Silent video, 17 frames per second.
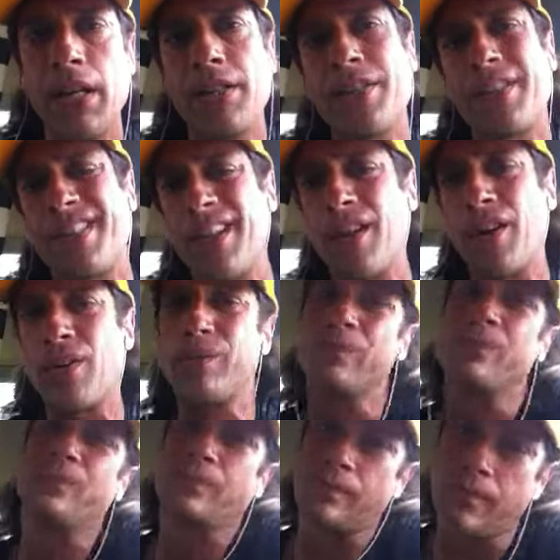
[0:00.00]
So,
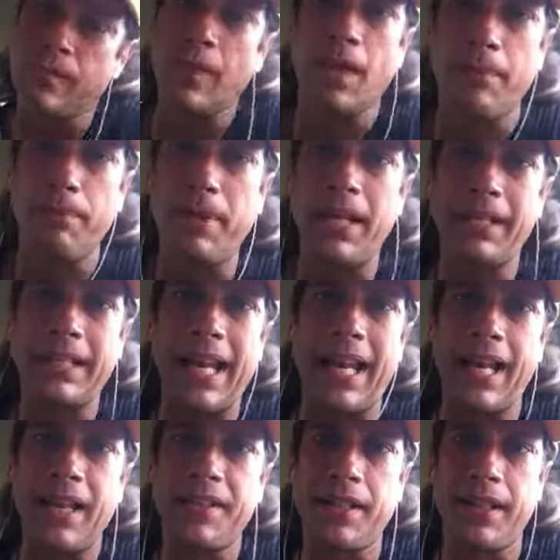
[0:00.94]
being
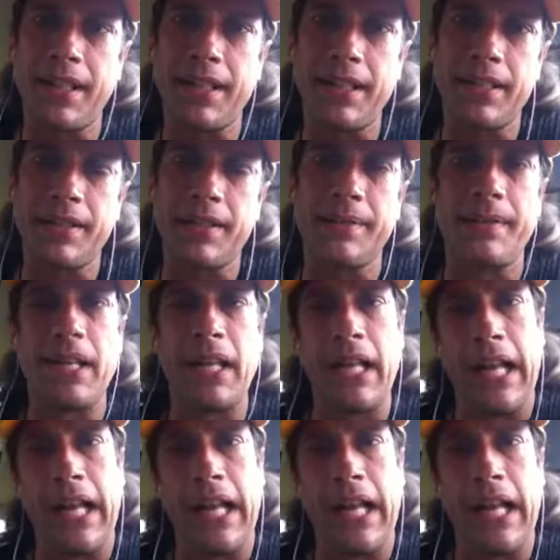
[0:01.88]
that as it is,